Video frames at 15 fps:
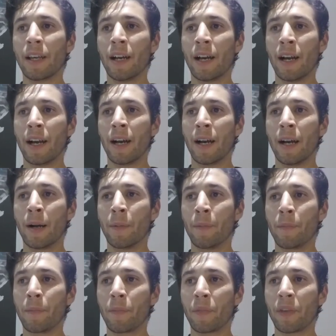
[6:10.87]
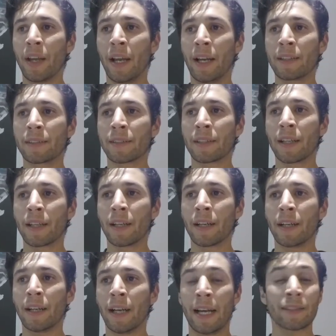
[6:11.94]
as
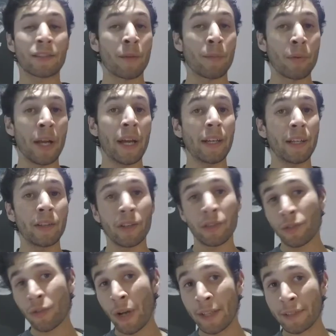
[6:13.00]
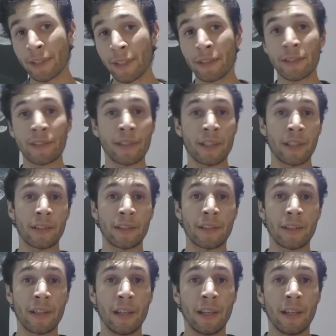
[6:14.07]
the planet also has instinct.